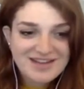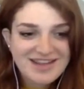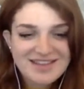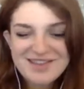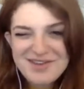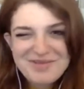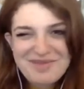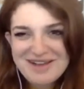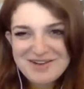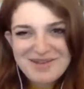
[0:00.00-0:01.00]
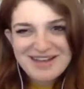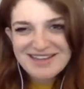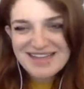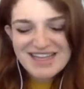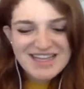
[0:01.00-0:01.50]
And I think you get better about
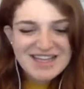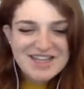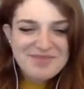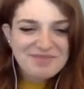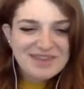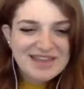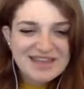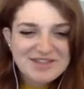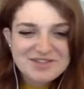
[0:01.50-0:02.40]
it. Like, it